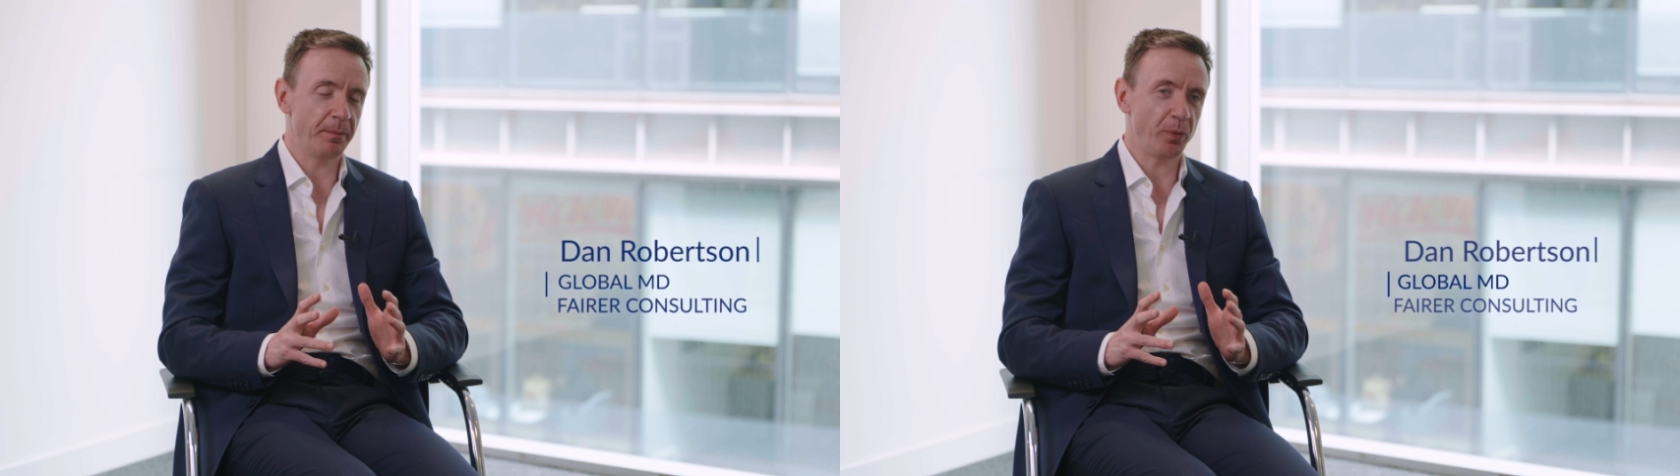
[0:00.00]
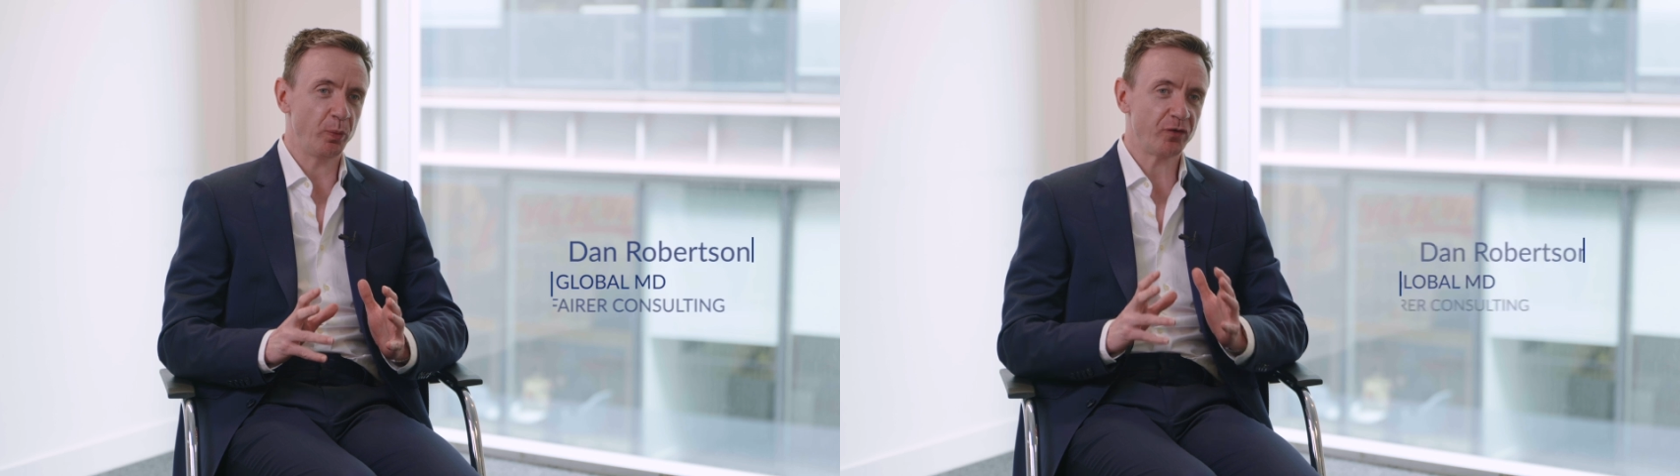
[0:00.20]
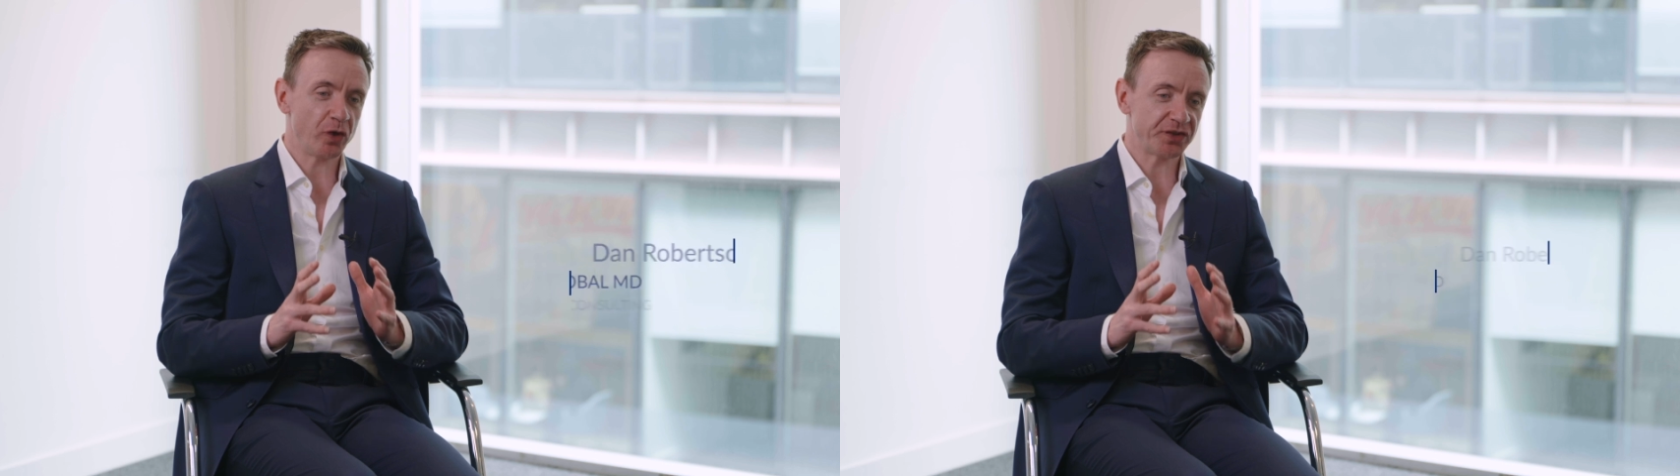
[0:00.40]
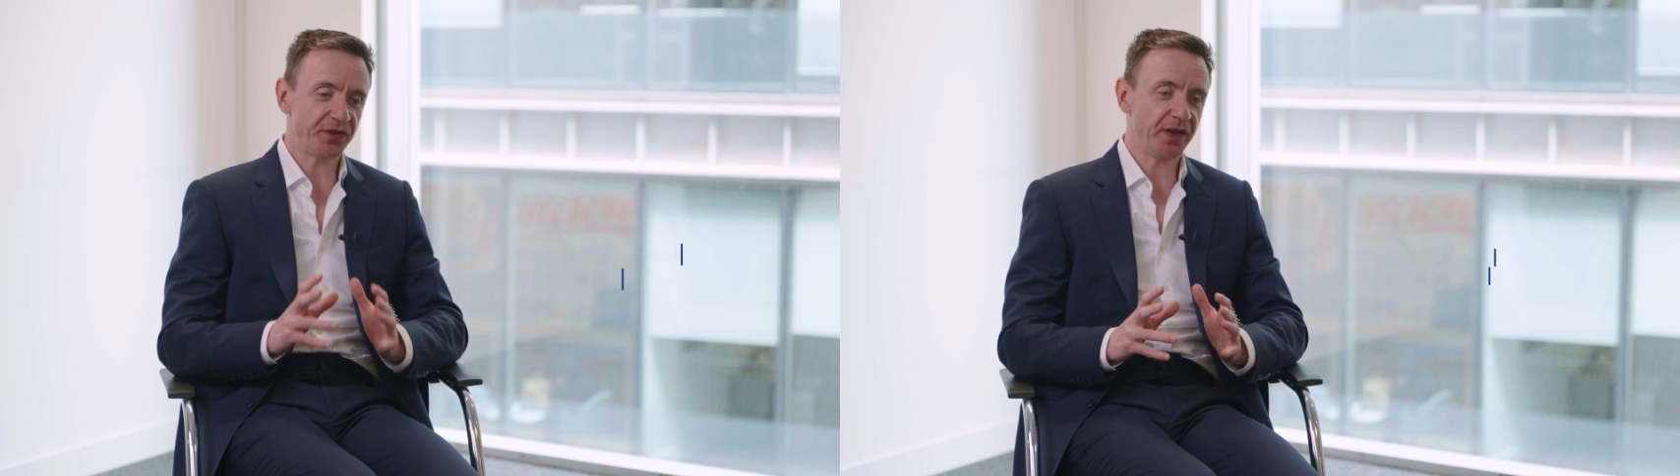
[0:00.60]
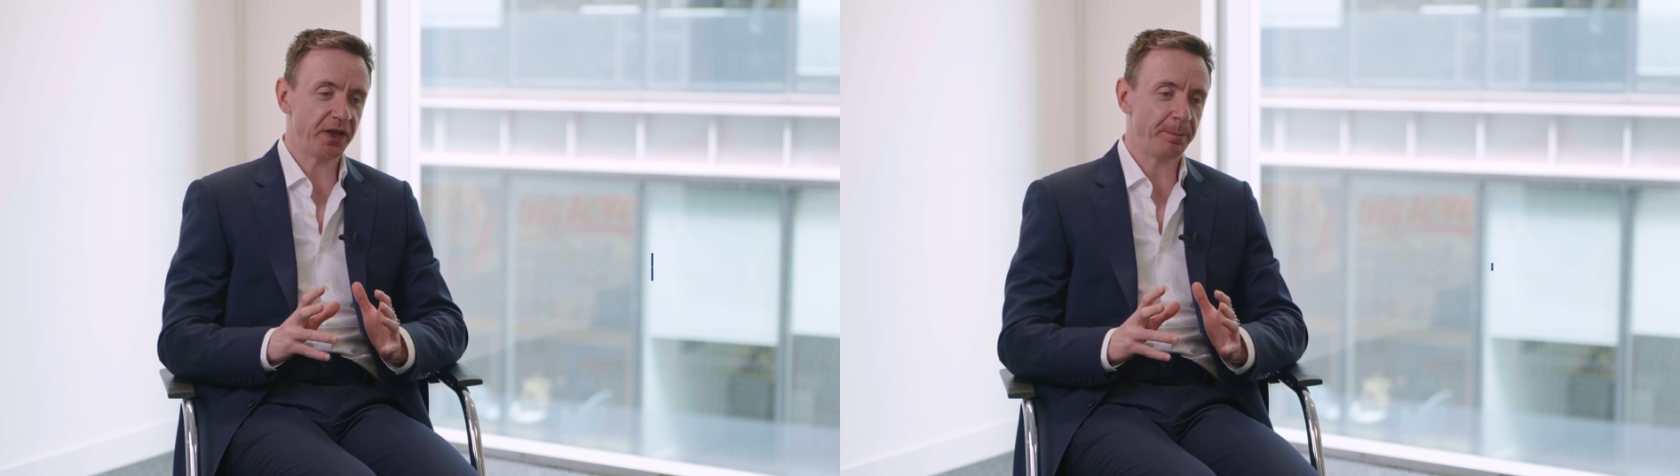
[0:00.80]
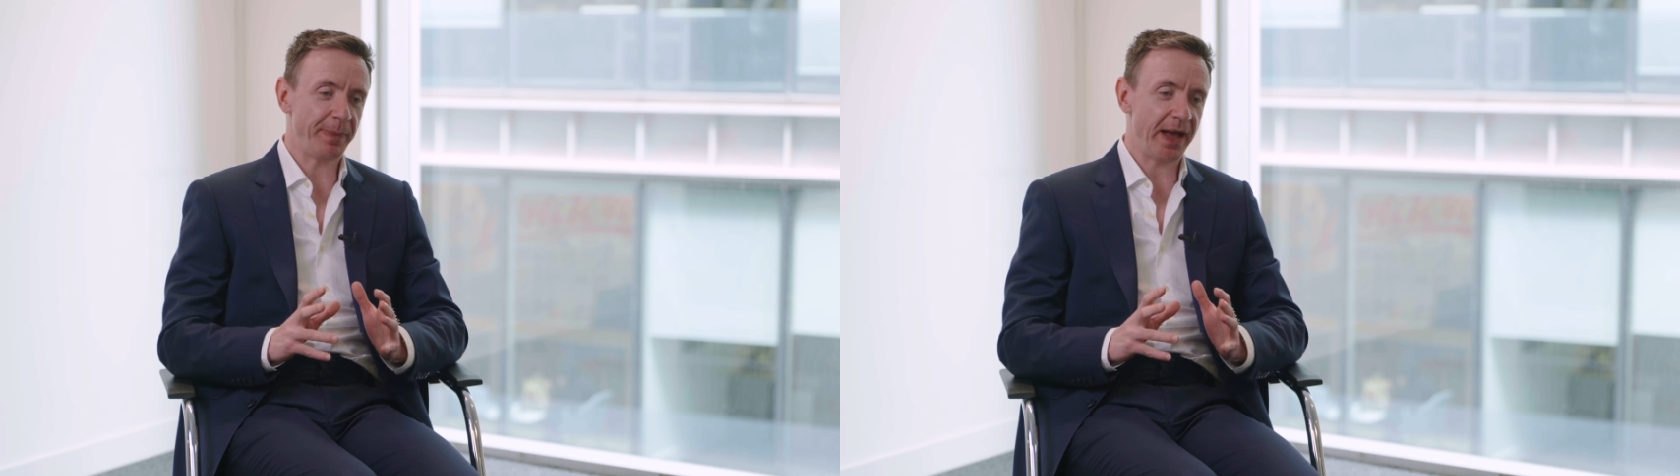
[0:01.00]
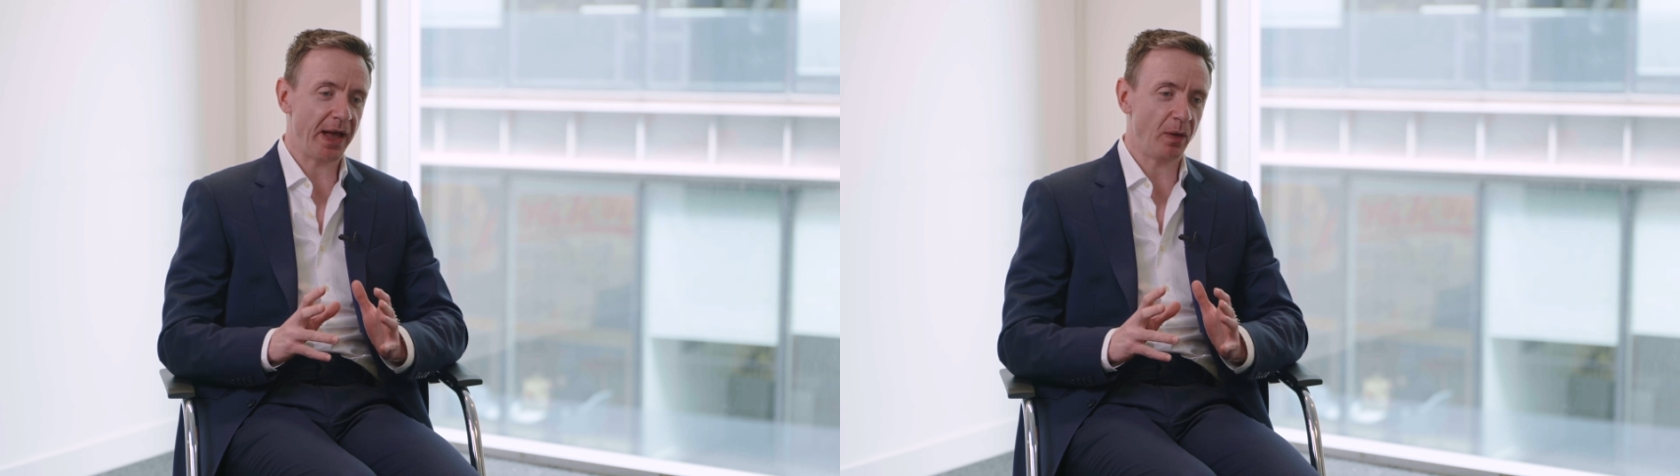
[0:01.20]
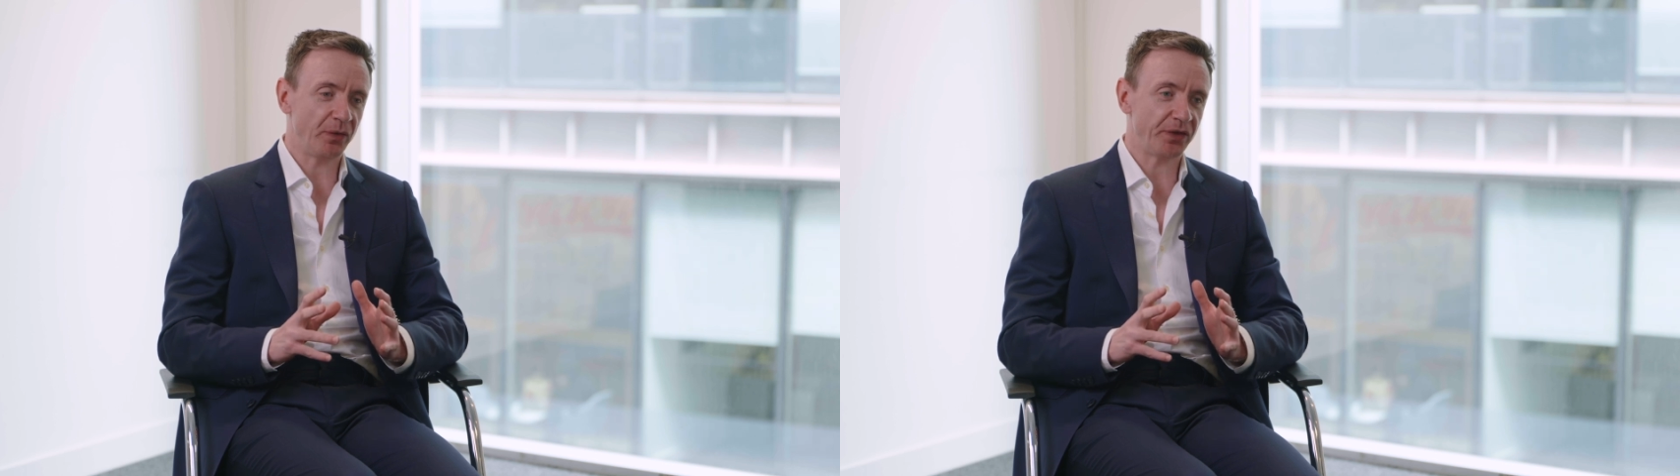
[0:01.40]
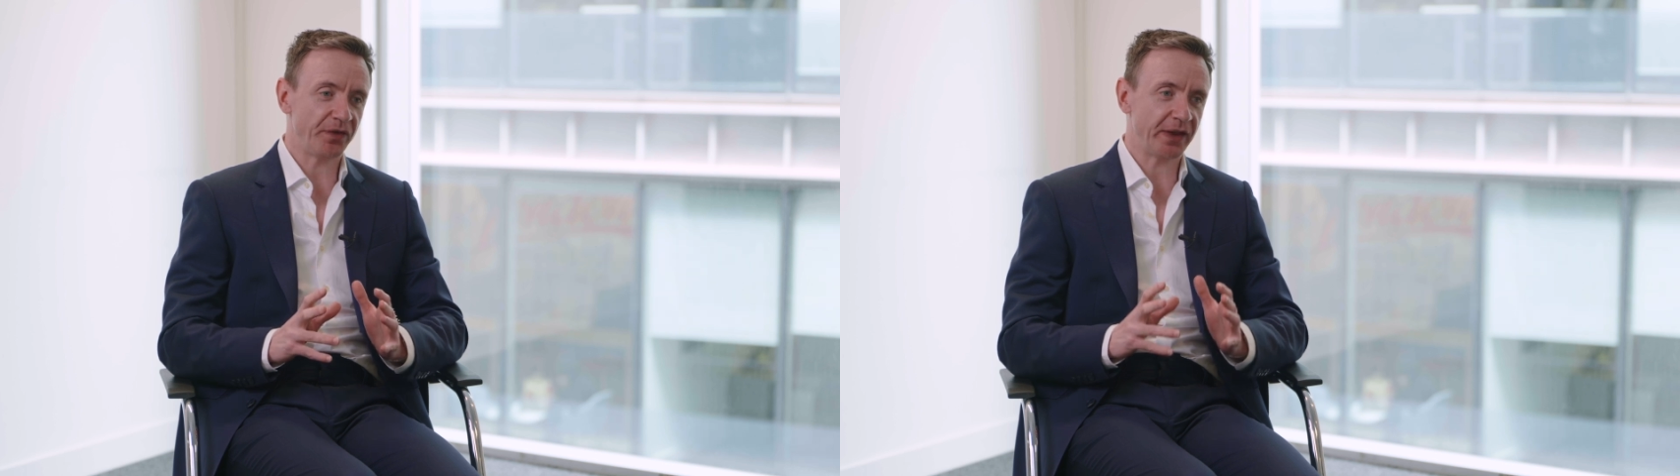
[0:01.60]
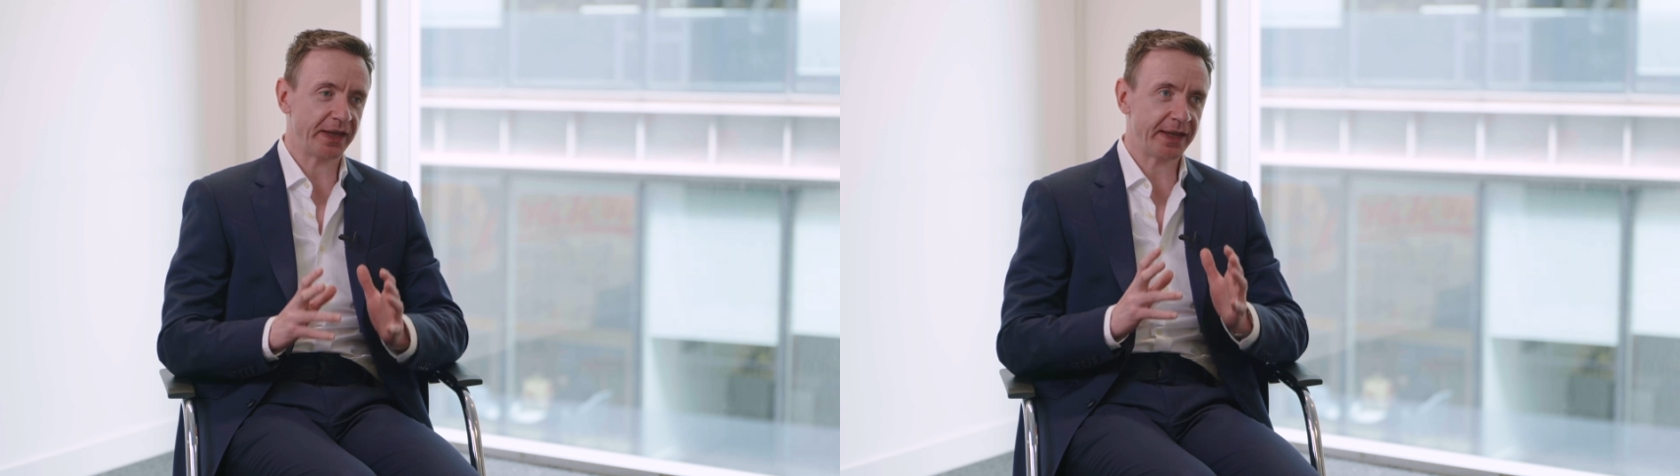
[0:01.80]
we've got to think about
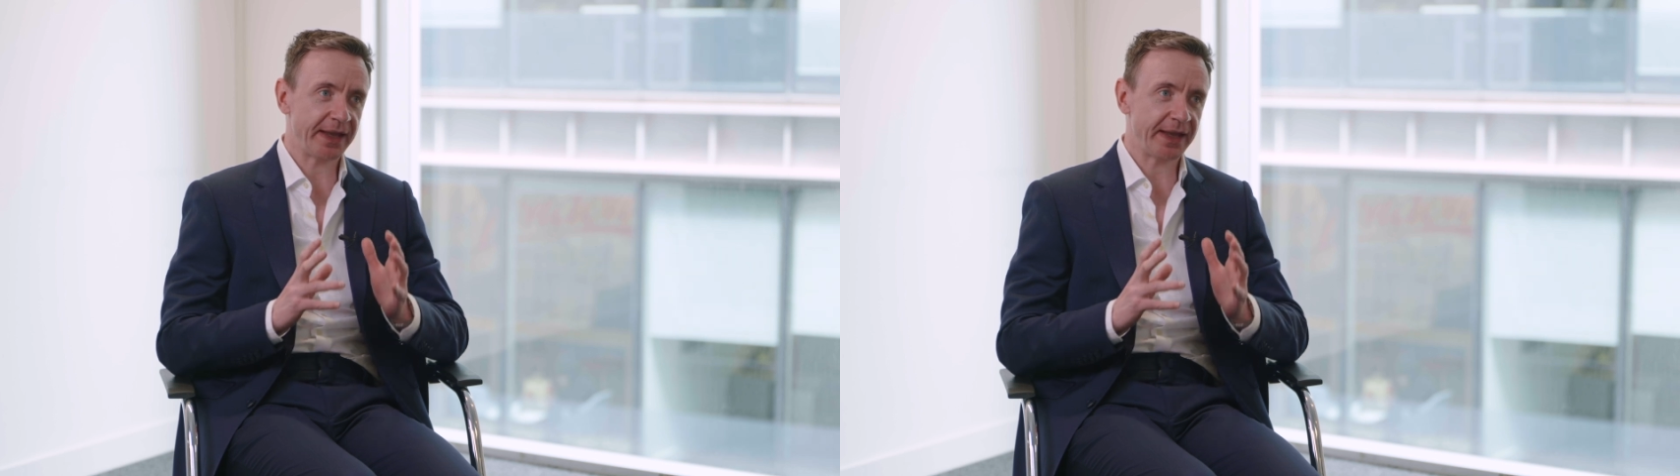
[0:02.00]
the